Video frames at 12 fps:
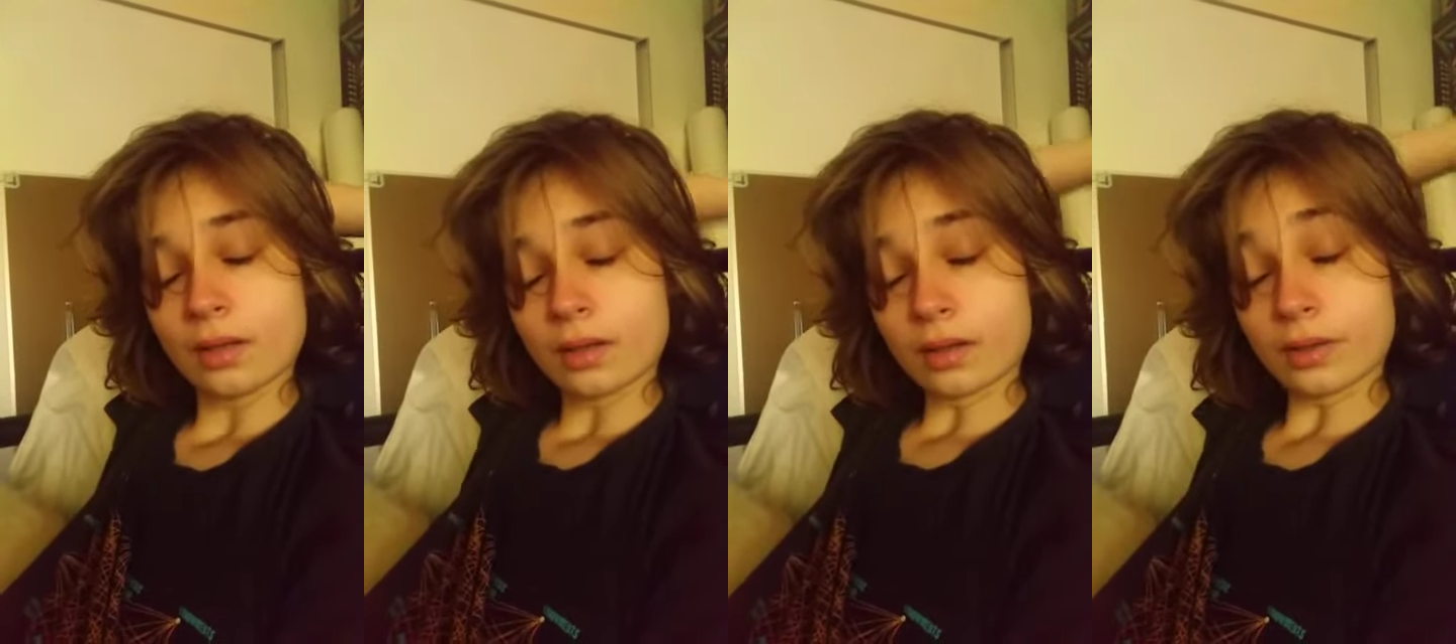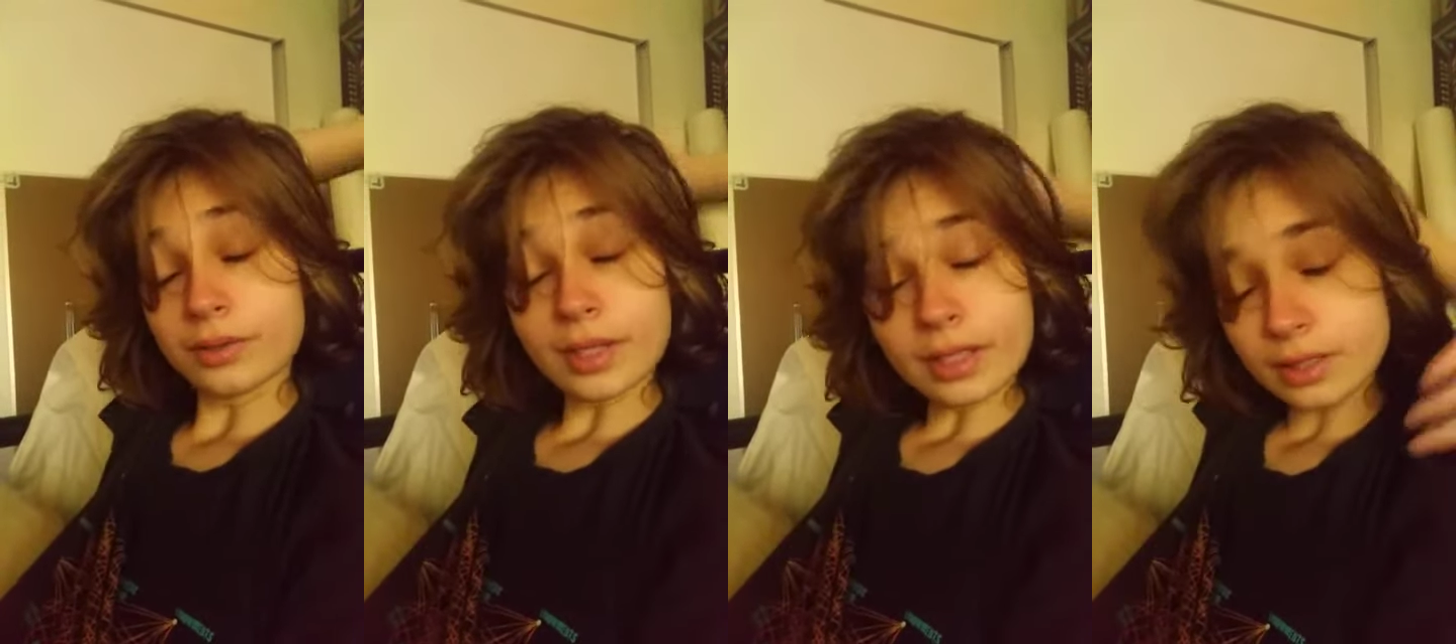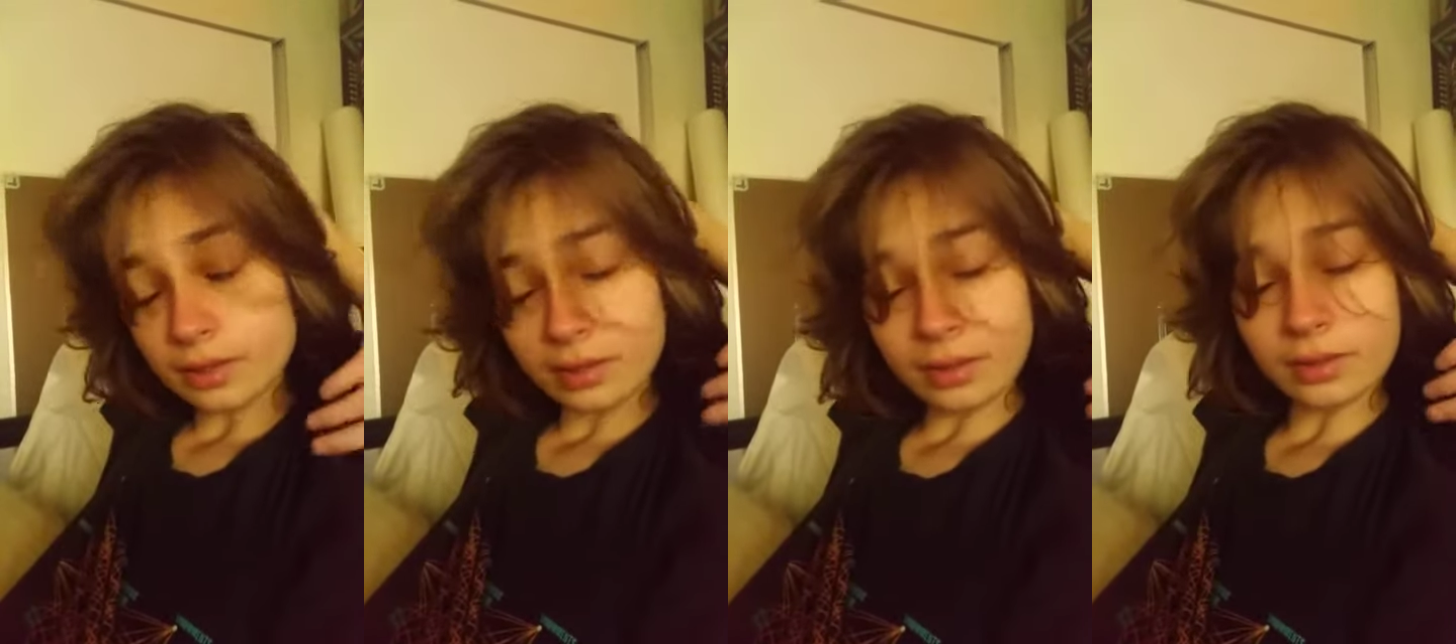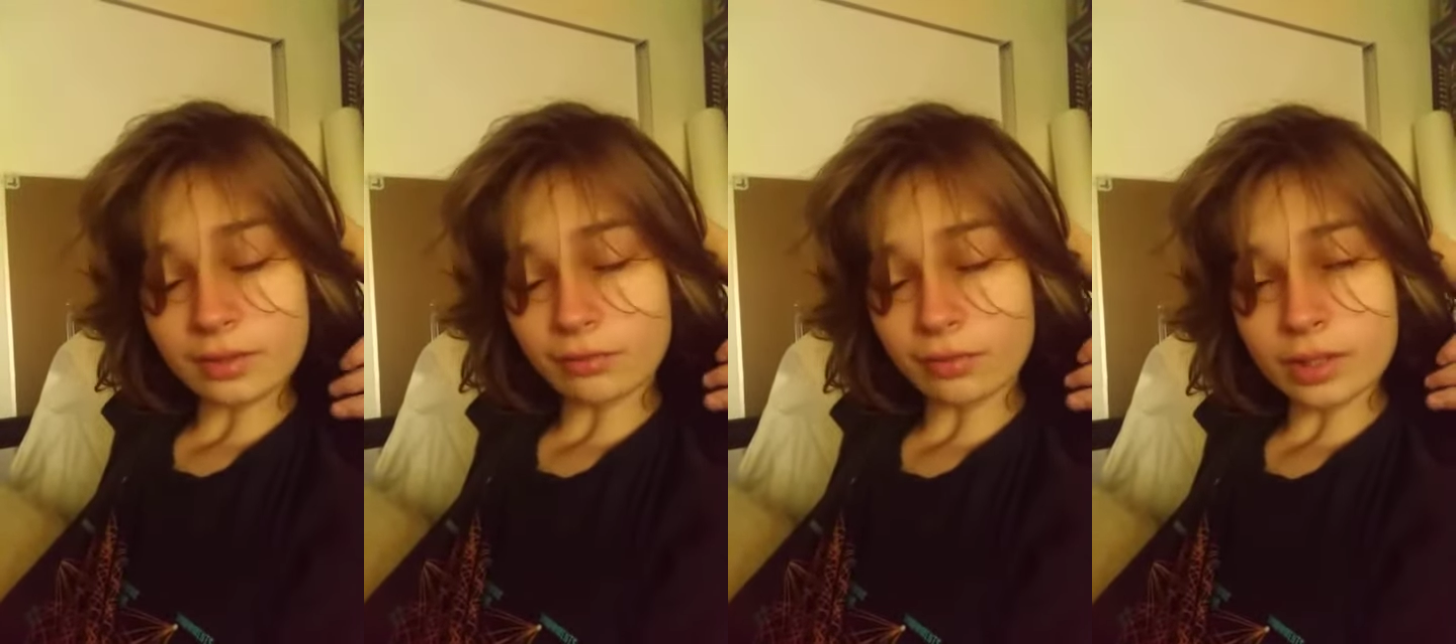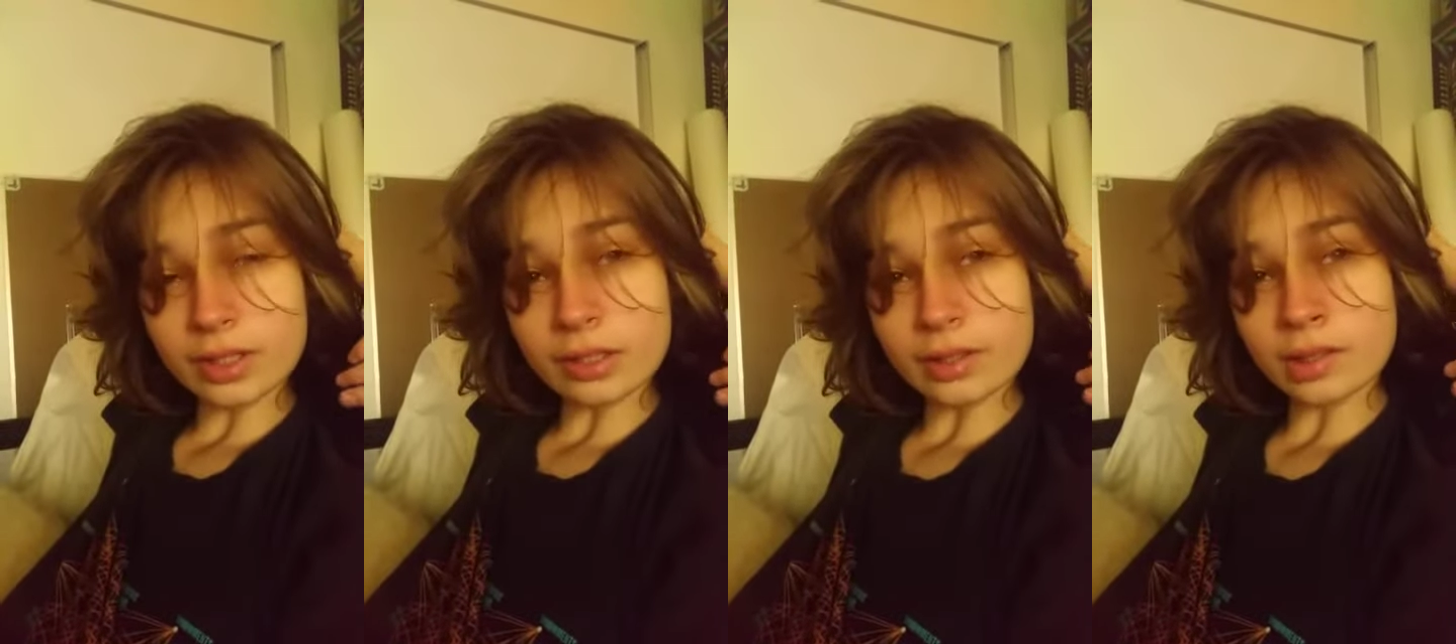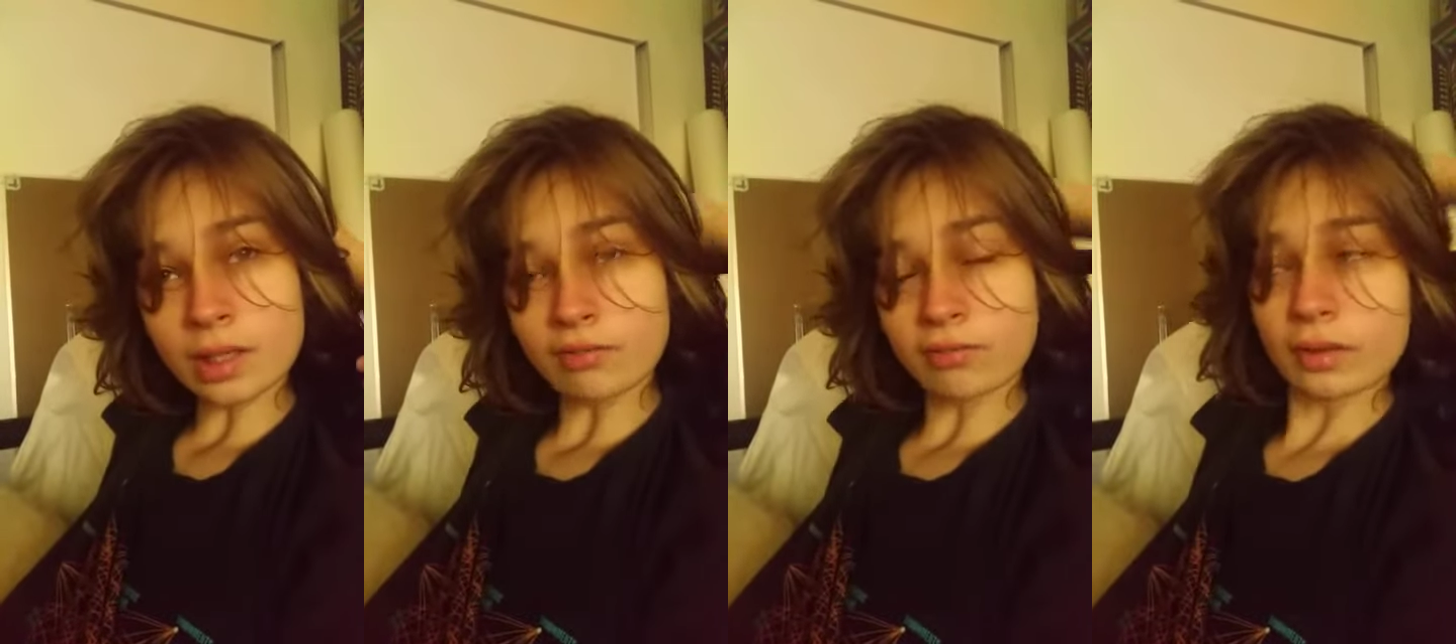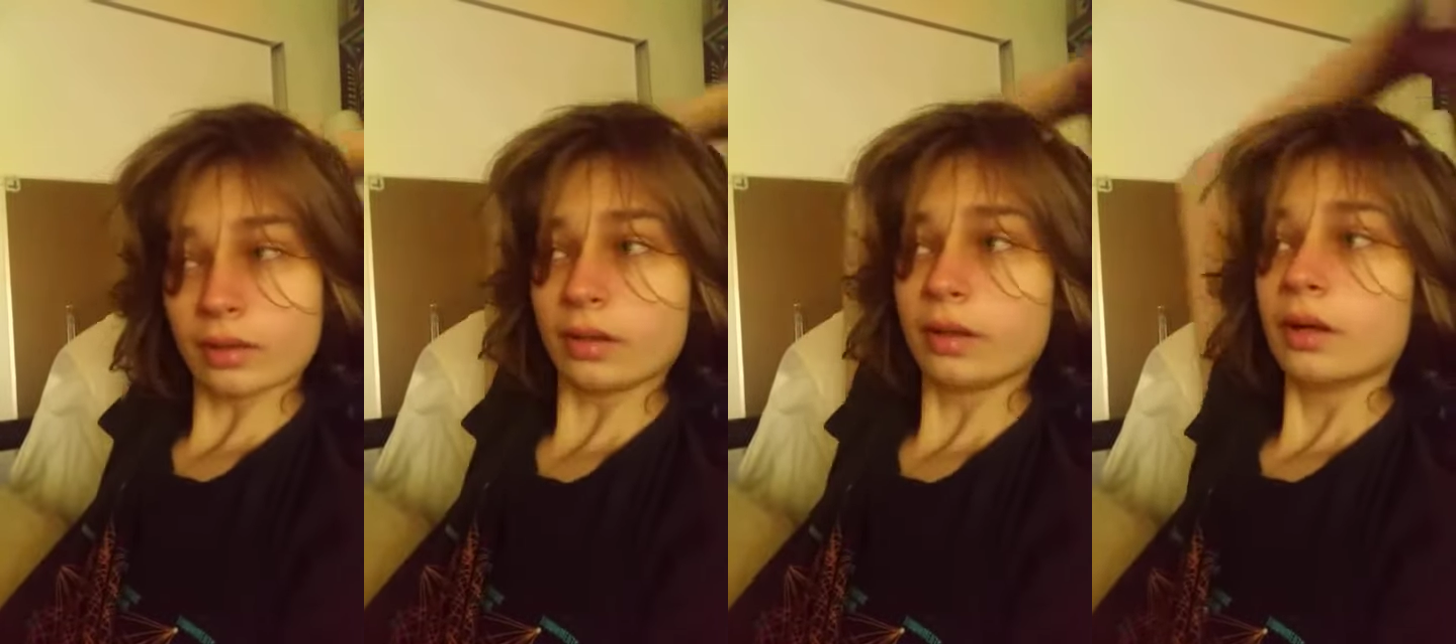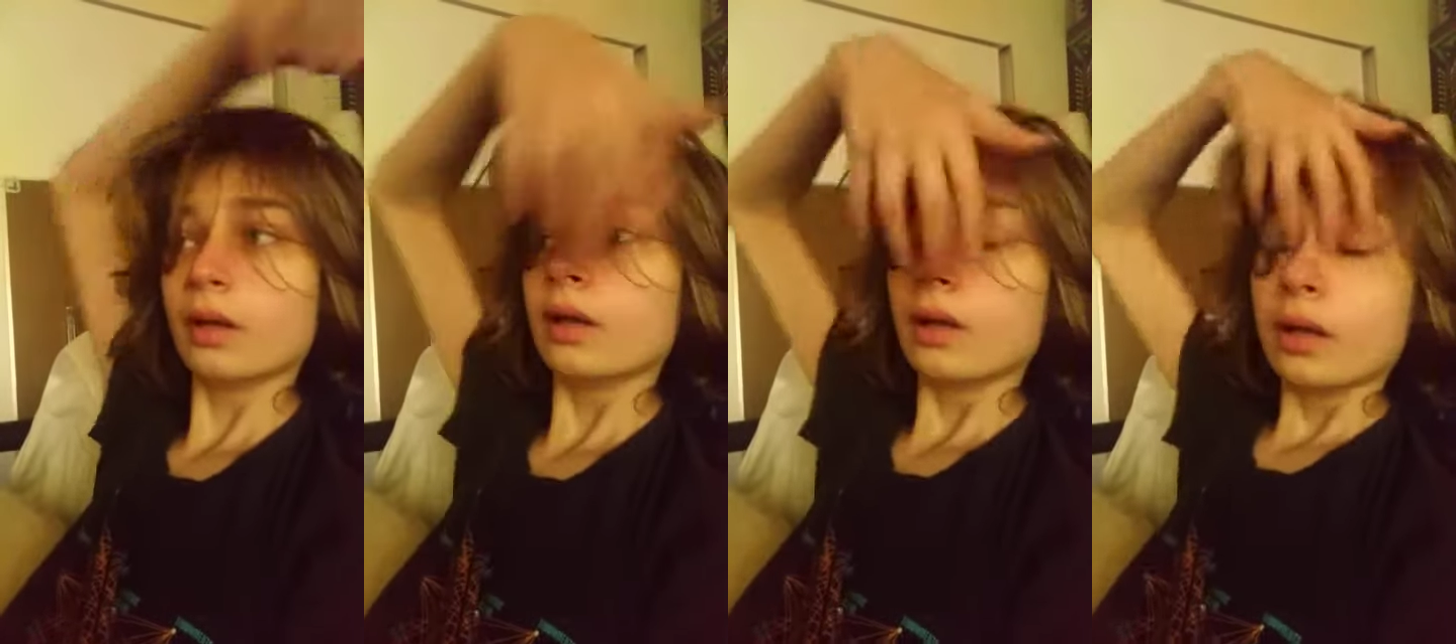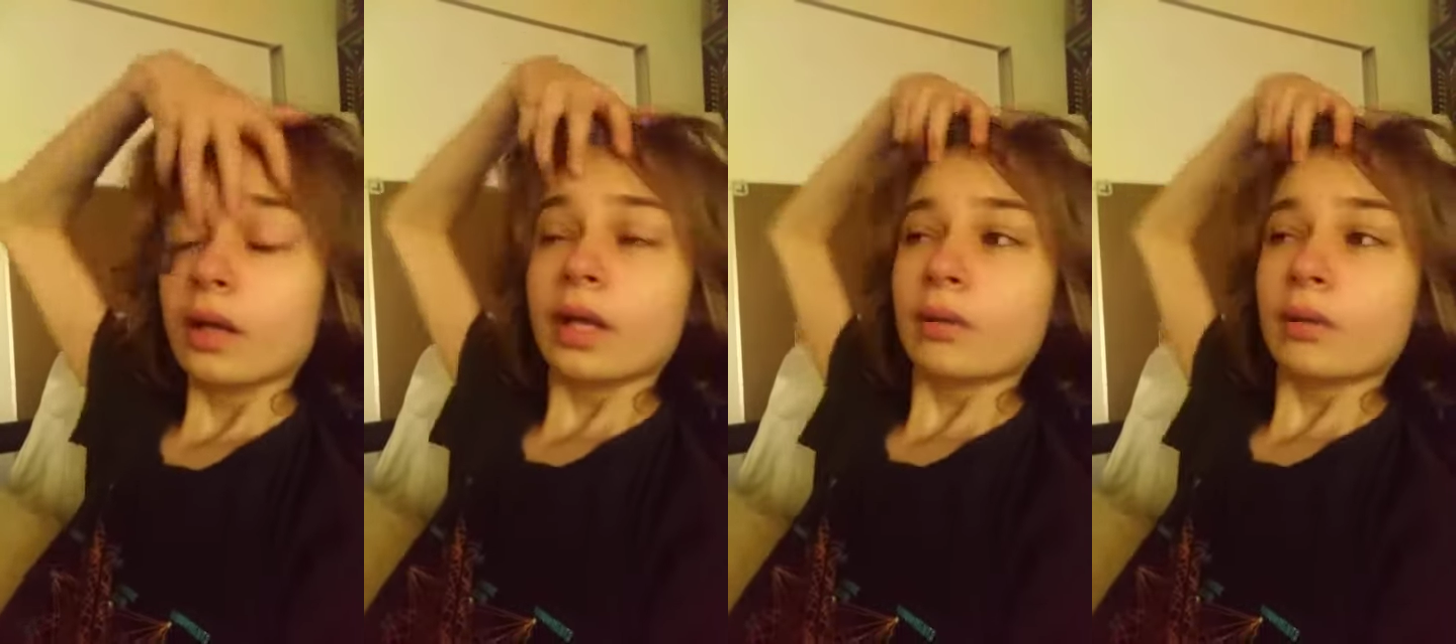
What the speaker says: Audacity is a free sound software. It